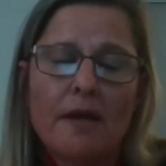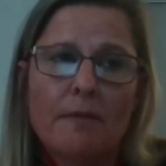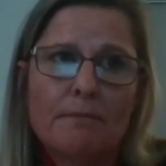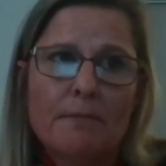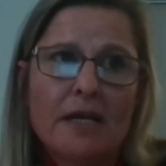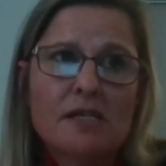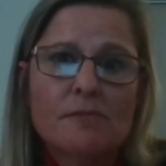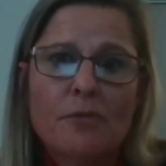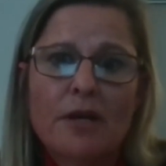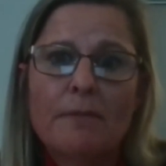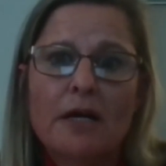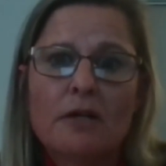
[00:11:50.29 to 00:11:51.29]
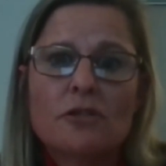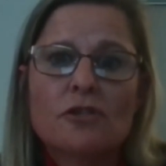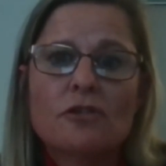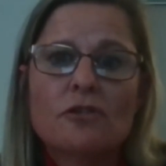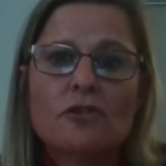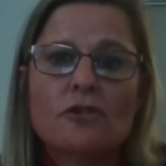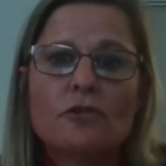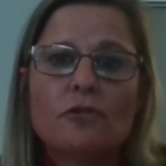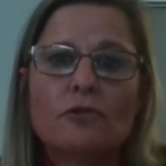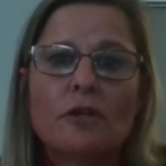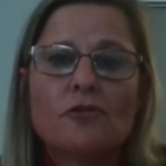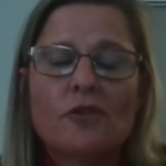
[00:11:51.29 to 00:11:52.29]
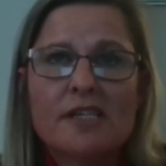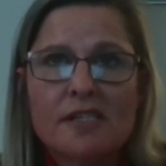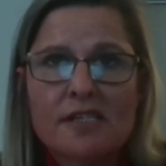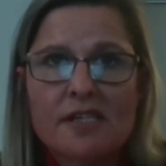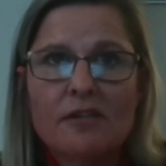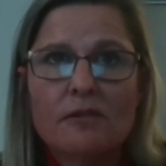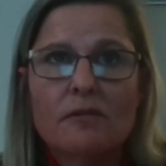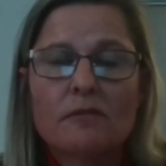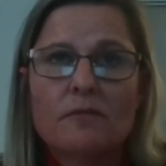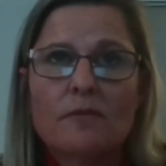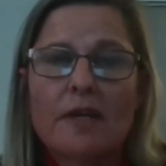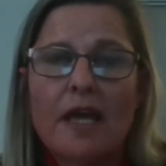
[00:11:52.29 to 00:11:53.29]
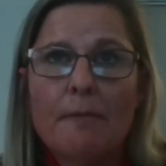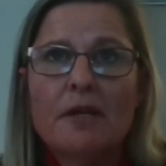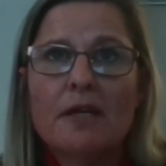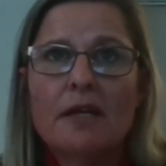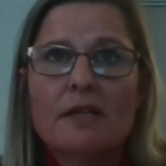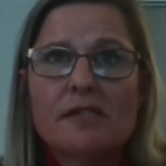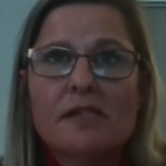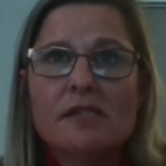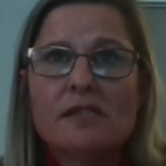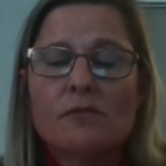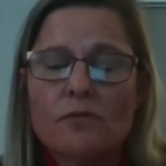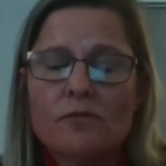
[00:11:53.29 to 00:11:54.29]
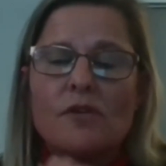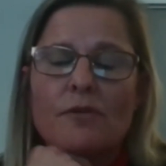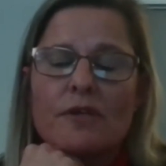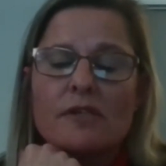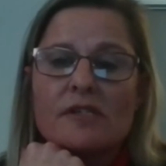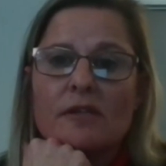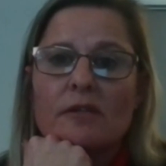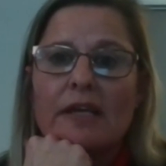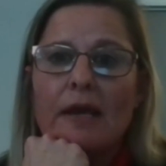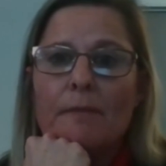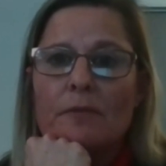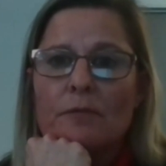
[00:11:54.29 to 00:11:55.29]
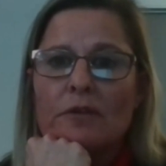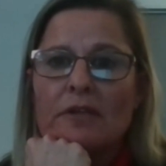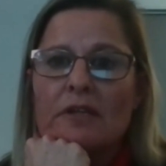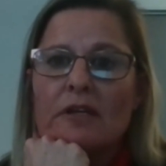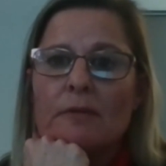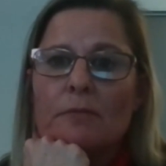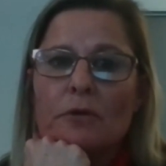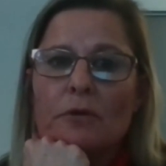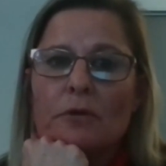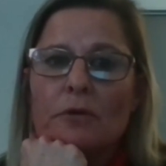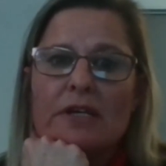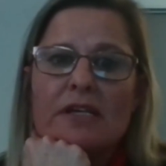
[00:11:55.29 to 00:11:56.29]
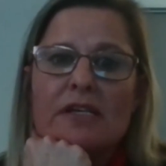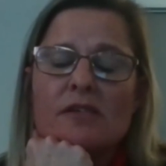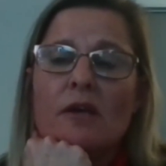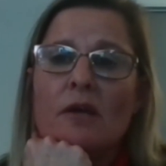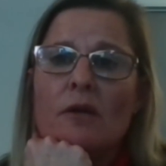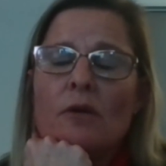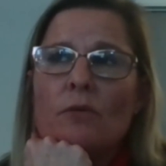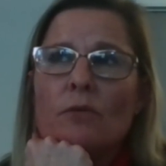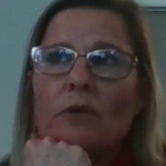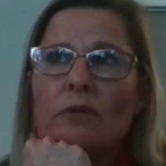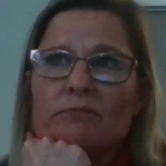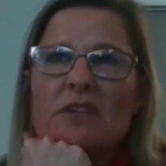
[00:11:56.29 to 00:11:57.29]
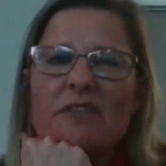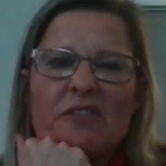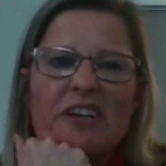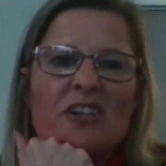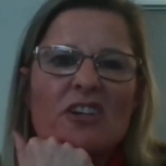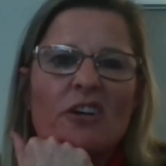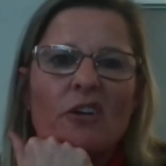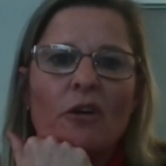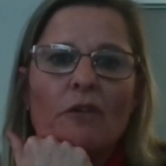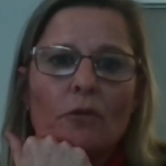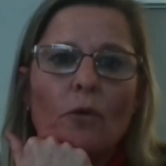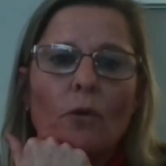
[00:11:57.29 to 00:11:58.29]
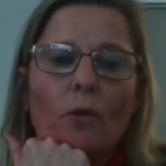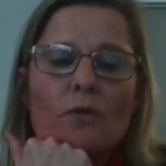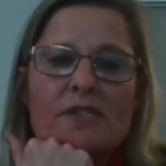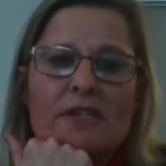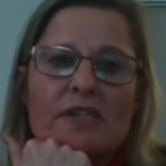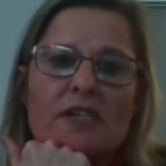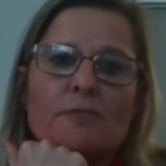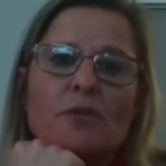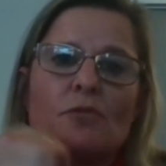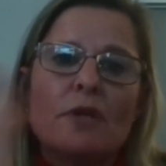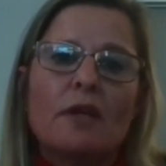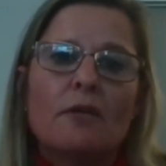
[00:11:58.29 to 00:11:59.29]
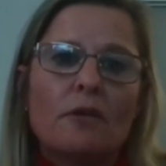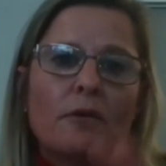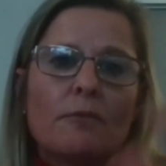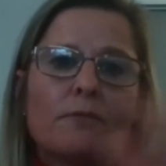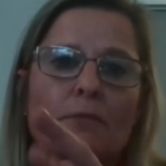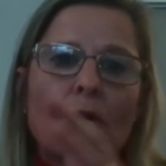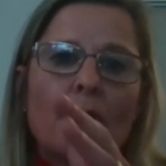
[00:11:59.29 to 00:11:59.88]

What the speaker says: banks bring about to address the skill gap analysis, the skill gap within the employees, will differentiate overall success between, you know, both